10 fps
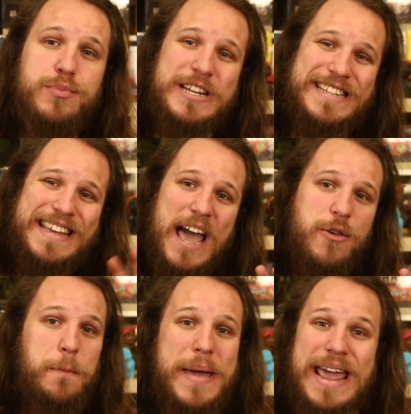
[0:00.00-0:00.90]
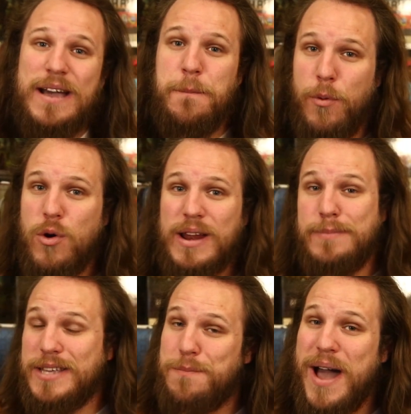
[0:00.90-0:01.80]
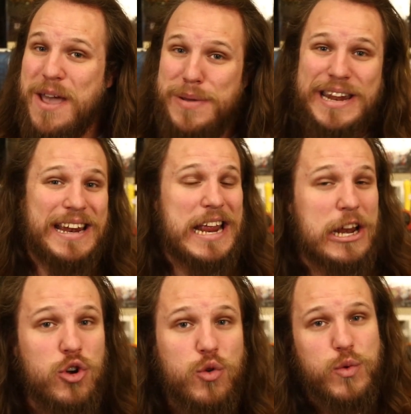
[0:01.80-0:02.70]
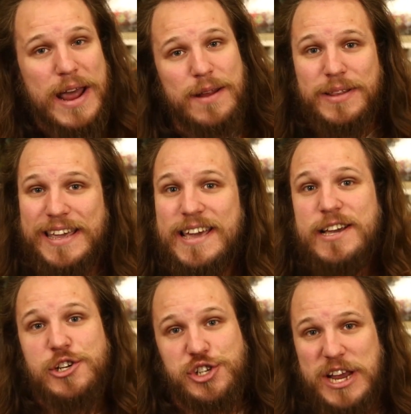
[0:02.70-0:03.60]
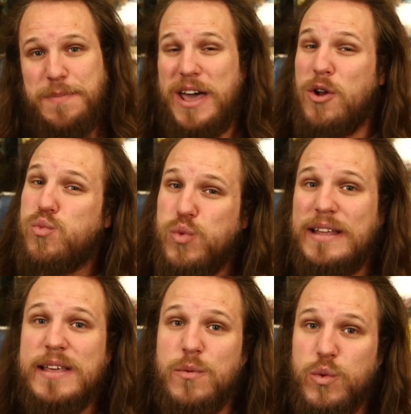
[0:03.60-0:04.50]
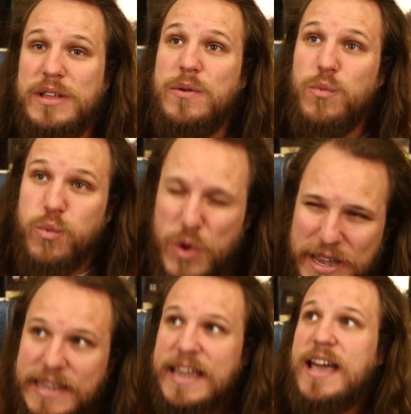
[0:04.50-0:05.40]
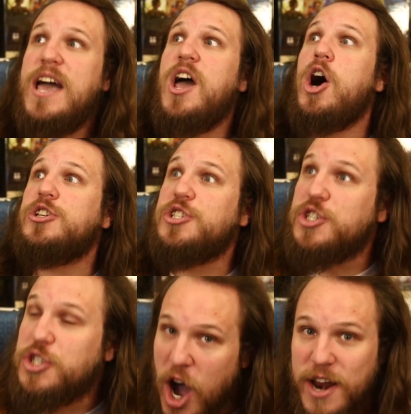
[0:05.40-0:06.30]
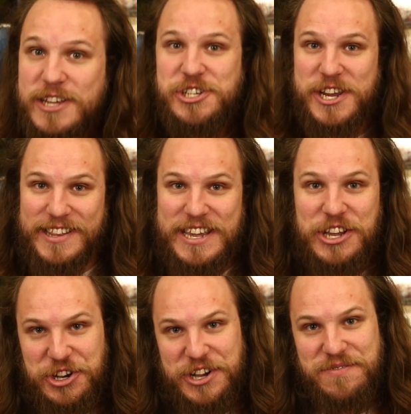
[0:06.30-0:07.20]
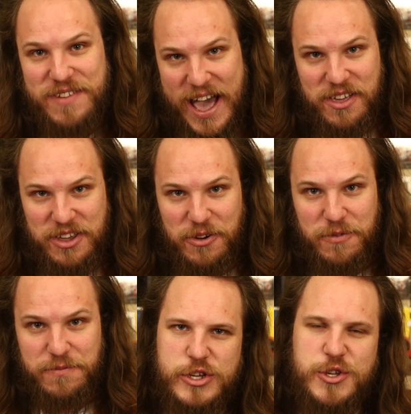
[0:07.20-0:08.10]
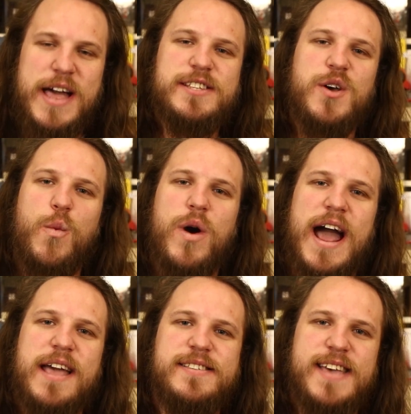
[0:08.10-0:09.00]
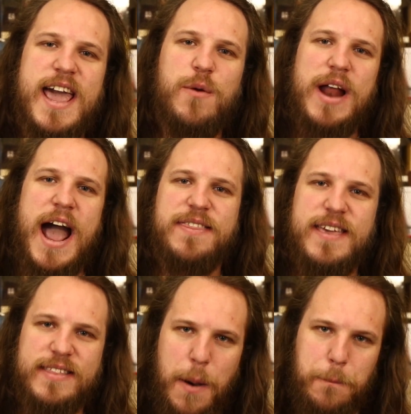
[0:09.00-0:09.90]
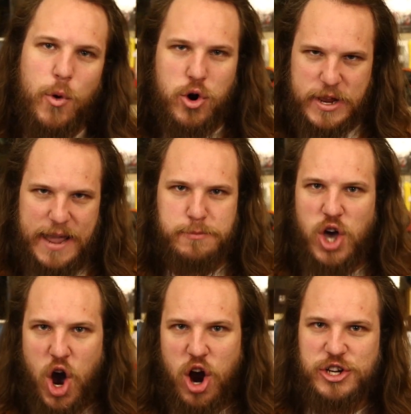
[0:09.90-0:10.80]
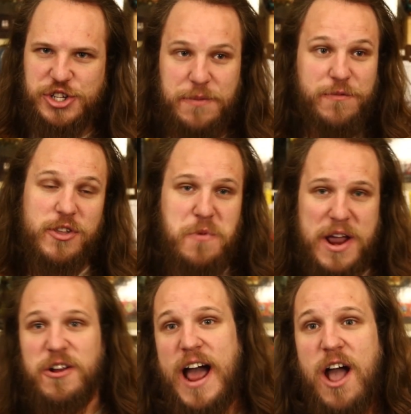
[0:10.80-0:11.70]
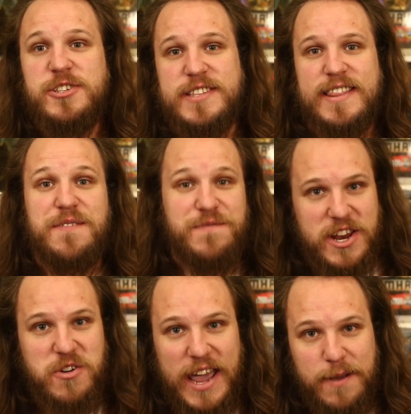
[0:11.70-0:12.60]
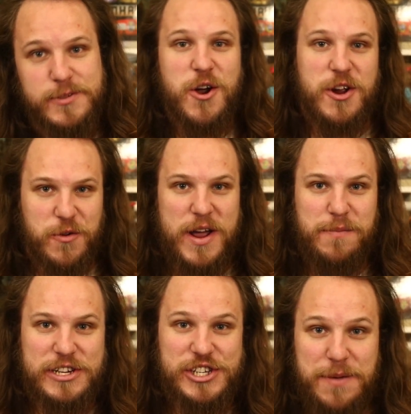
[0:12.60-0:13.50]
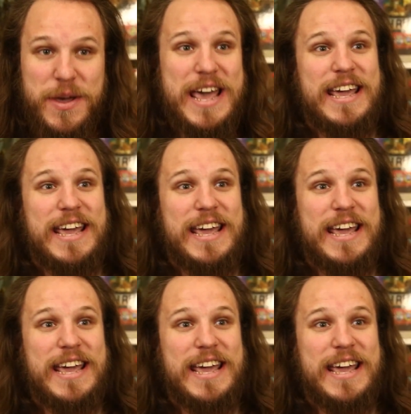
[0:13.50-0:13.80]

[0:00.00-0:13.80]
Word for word: put together make board games, in my opinion, incredibly cheap and a really, really, really astonishingly good value. So that's what I say when I think that board games are cheap. For the record, I also think that video games are incredibly cheap,